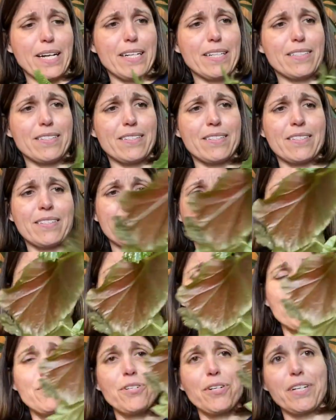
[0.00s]
it's
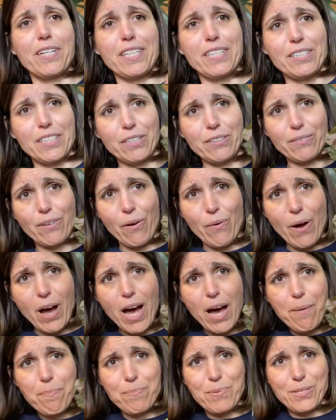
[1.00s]
starting to grow
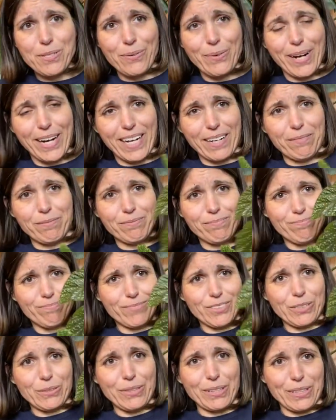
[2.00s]
up so I can
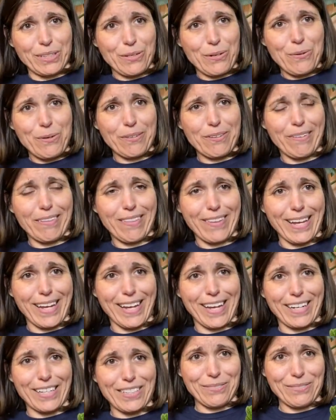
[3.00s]
do it in the corner
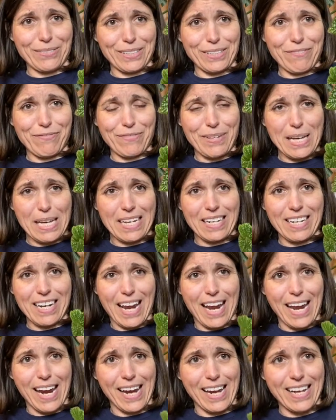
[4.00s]
thing, and really fun,
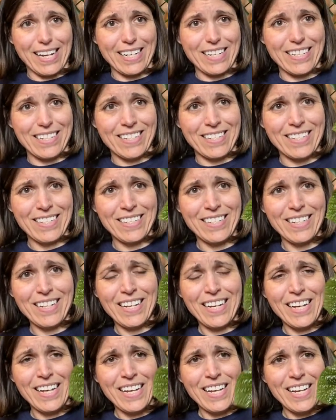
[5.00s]
and
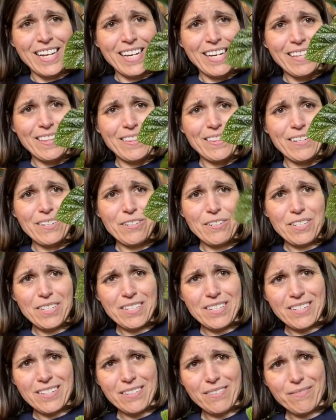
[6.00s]
they're just,